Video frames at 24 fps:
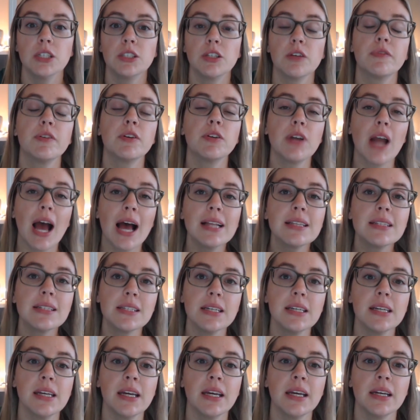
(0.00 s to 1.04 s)
So if you're not
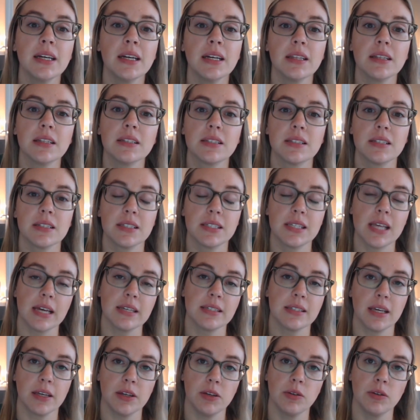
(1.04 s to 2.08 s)
seeing the
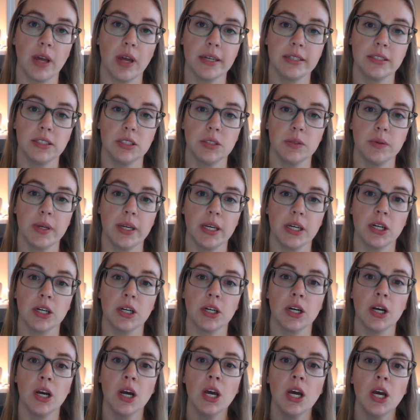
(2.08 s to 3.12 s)
success that you'd to
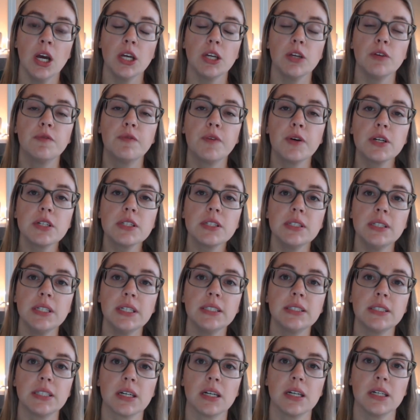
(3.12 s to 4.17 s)
here, you first
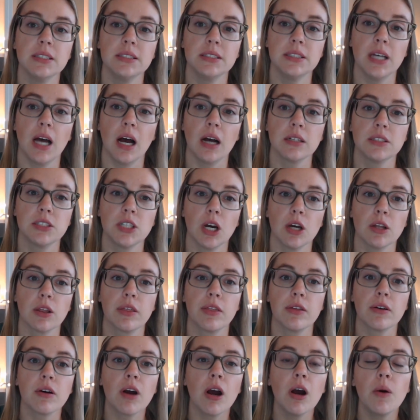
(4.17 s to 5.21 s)
need to conduct a
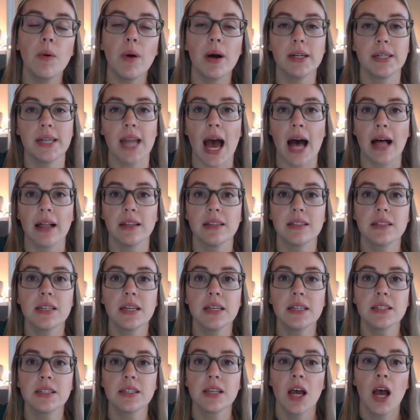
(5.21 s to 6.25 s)
thorough
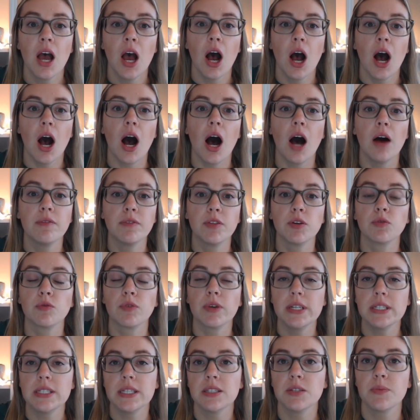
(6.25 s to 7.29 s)
analysis of the
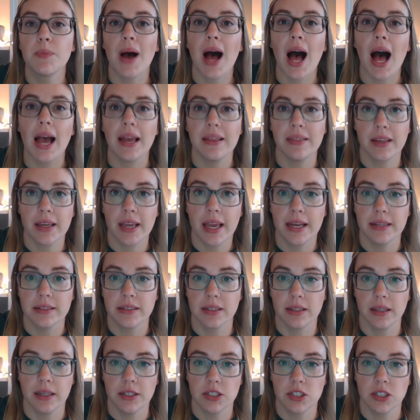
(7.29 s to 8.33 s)
reasons behind the
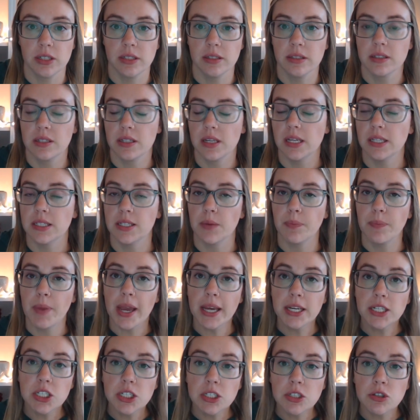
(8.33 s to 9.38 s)
cancellations. Is it
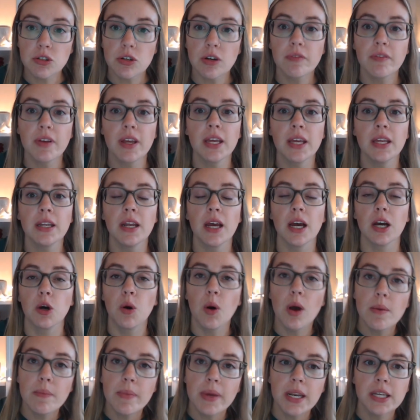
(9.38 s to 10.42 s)
patient driven,
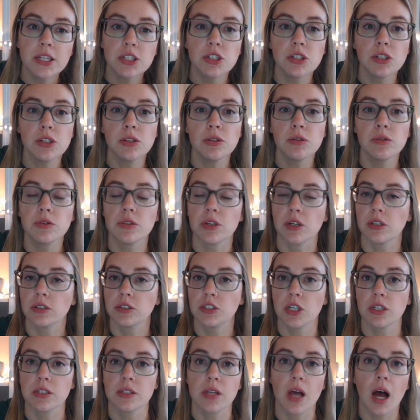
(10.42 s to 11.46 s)
equipment issues, or
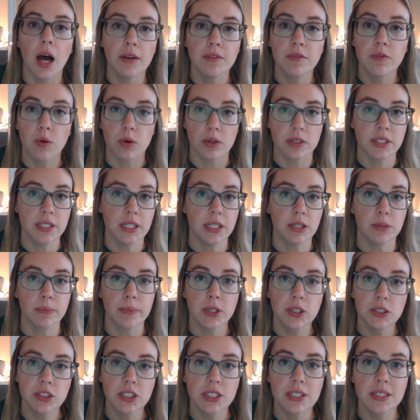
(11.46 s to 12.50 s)
just unforeseen
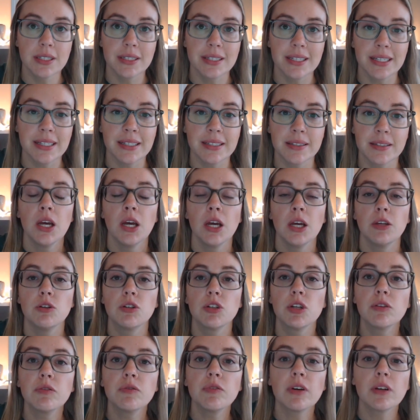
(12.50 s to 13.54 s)
emergencies? You
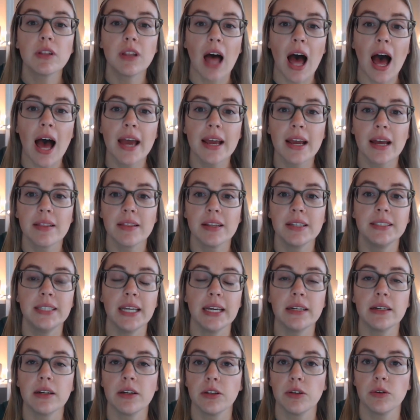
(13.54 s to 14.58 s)
should rely on the
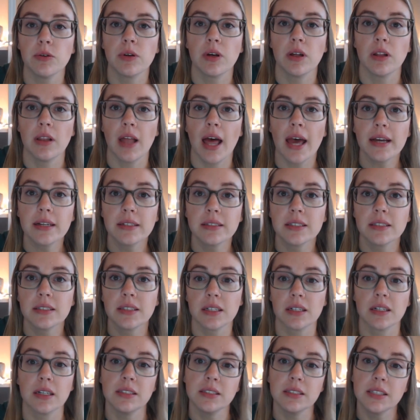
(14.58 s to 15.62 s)
data you collect
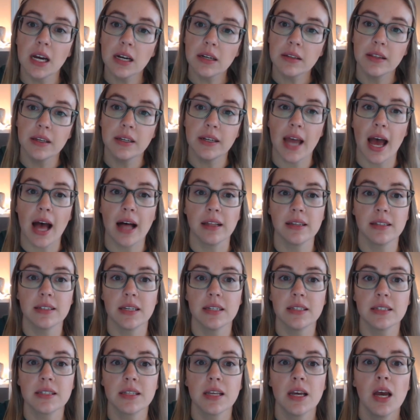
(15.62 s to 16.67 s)
to conduct the
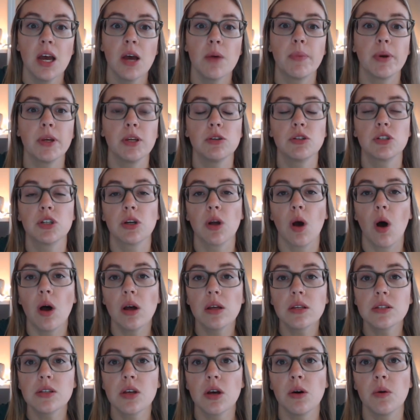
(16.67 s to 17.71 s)
analysis, but you should
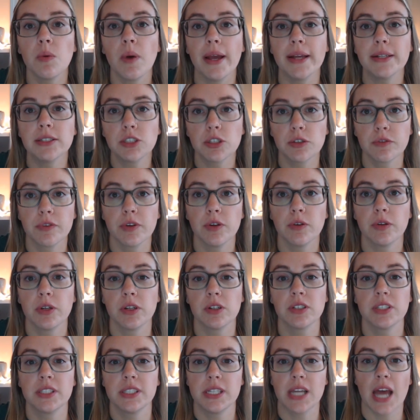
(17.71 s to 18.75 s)
also interview
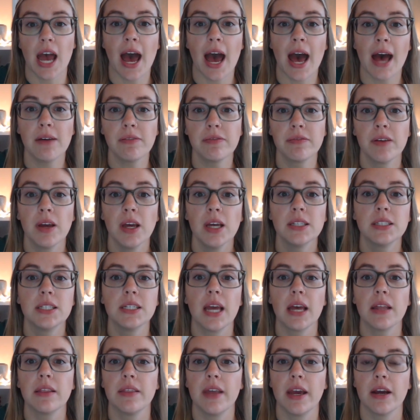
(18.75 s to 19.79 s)
your staff to
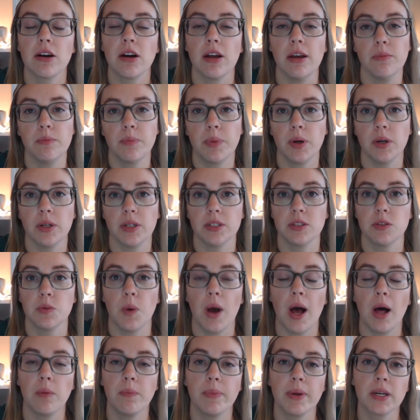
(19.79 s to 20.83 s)
get their input as
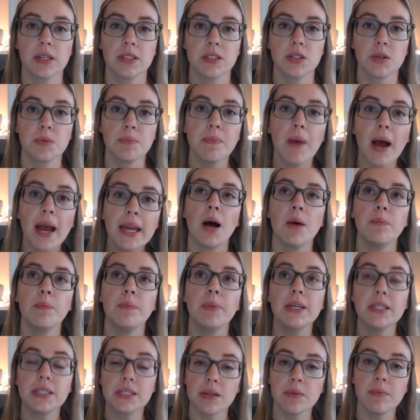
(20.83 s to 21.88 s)
well, because there might
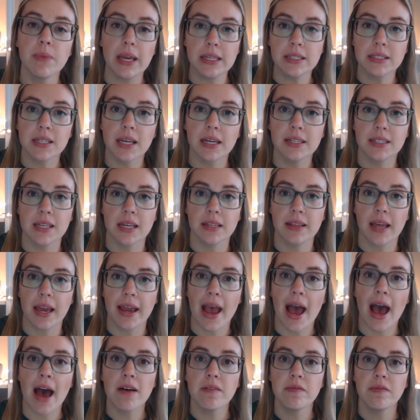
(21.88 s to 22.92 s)
be some insights that they
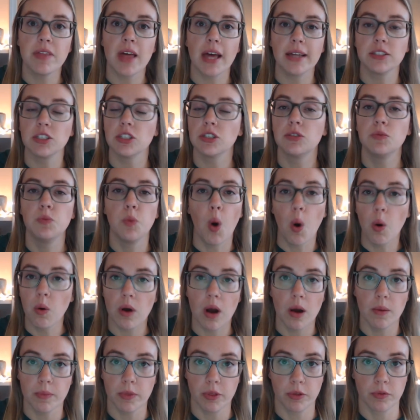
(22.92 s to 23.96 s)
have that just won't
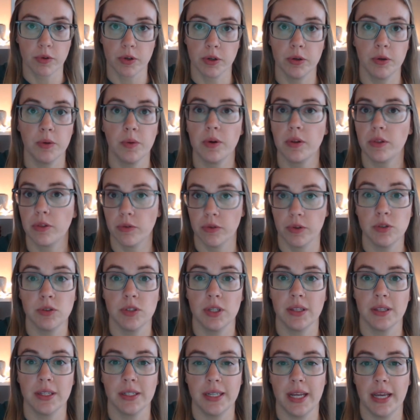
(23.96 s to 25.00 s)
come through through the,
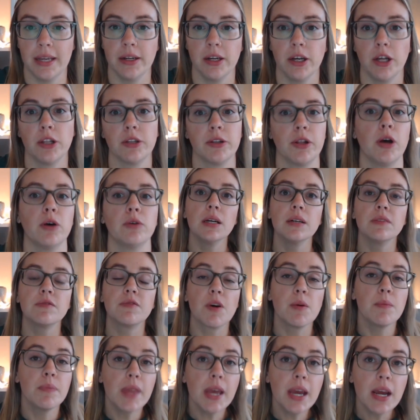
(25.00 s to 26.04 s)
the data alone.
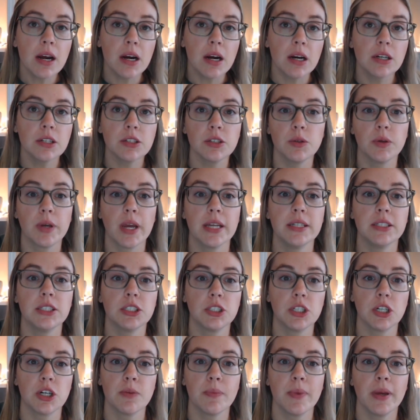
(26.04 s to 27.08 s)
From there, you can
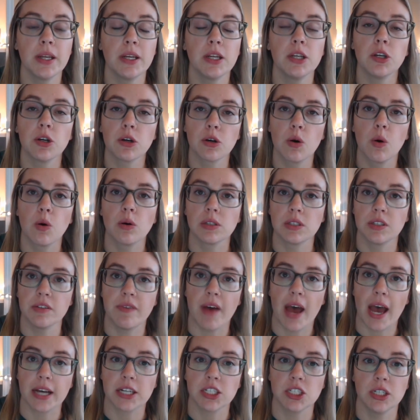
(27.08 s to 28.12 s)
determine your course of
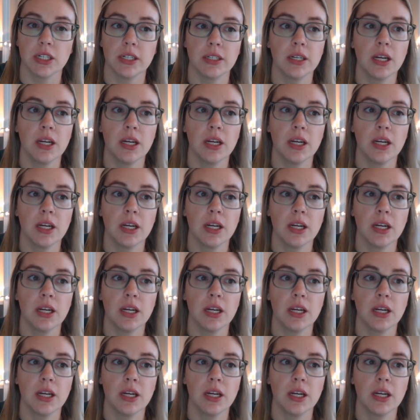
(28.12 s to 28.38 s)
action.